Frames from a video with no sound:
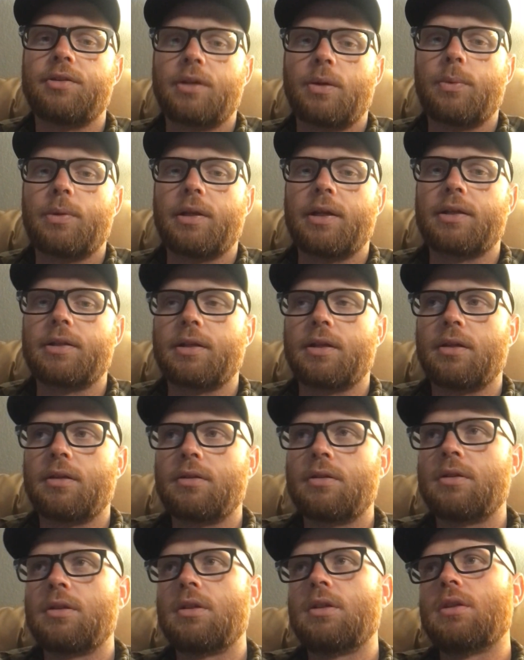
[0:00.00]
I would like that,
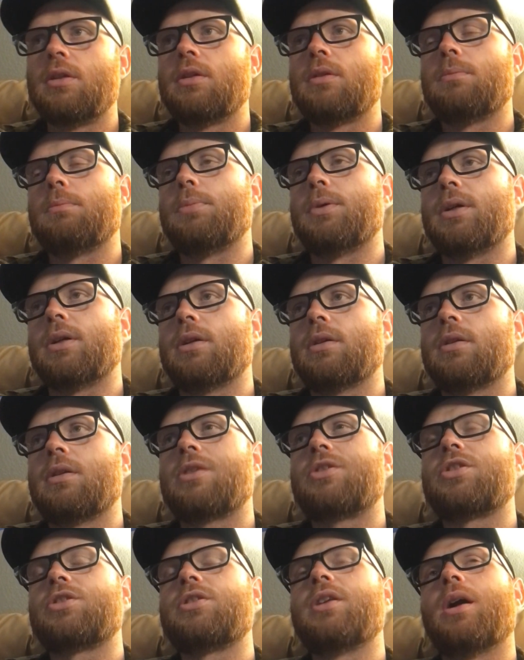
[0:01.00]
but
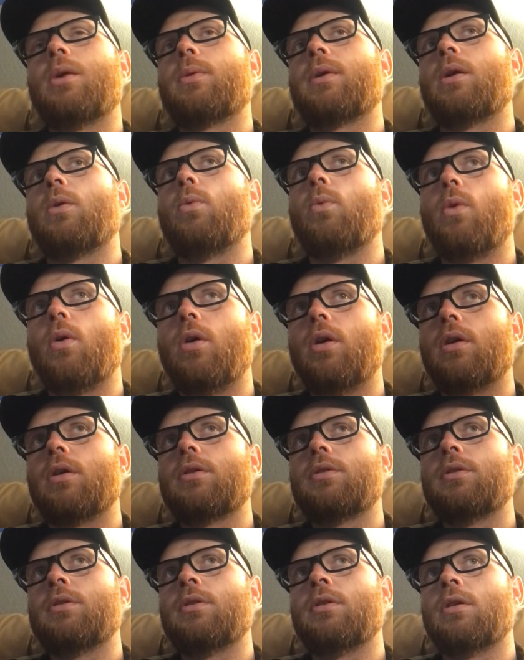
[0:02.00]
that's just not what I want.
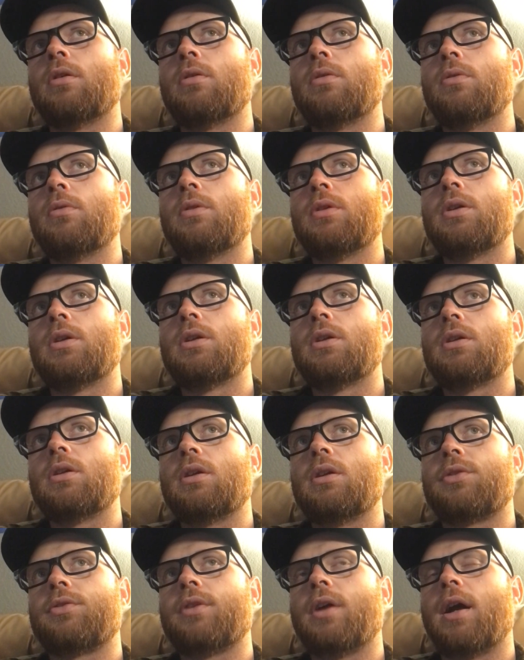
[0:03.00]

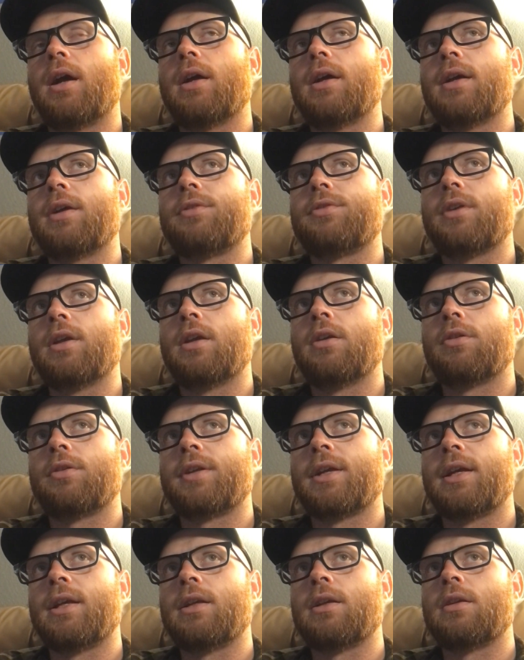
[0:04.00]
It's not as
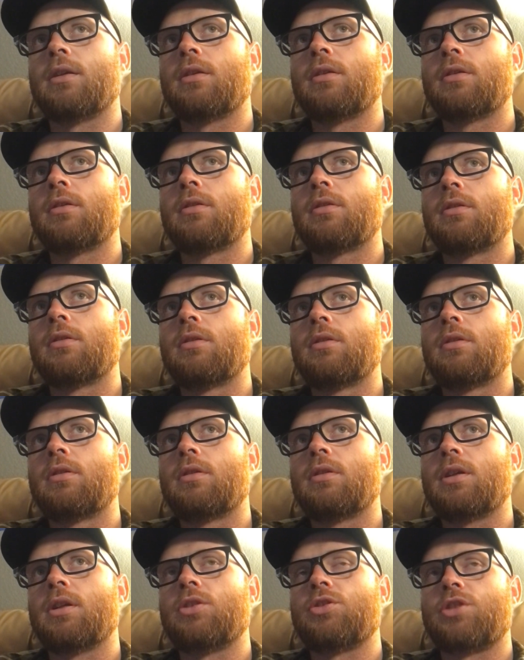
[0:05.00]
entertaining
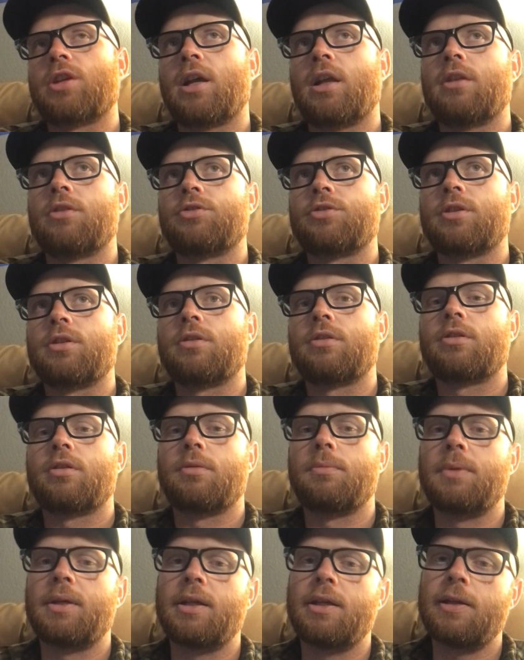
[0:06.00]
and challenging to
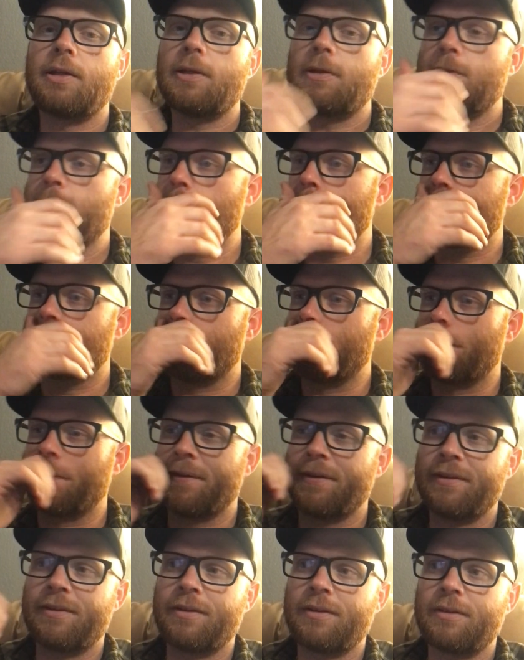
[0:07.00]
me just to
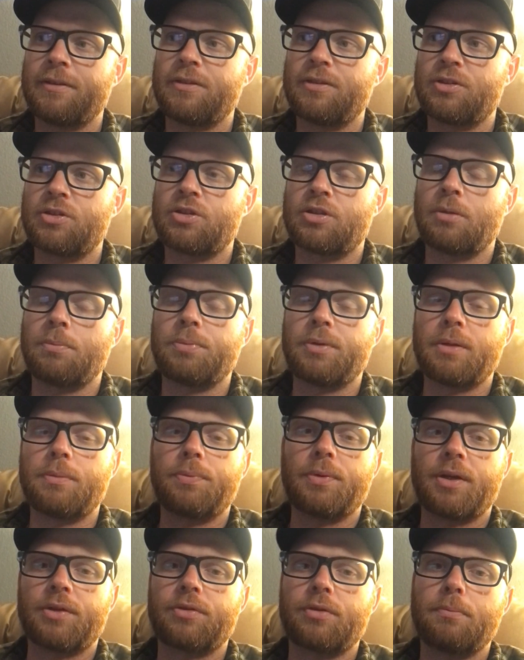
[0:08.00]
simply
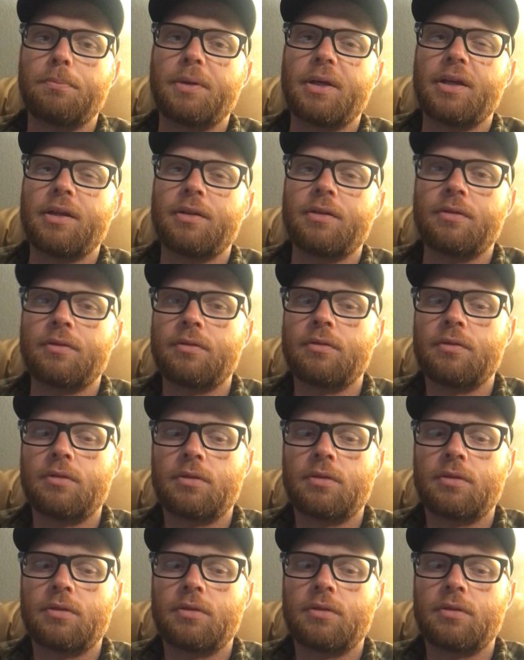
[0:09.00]
press a button.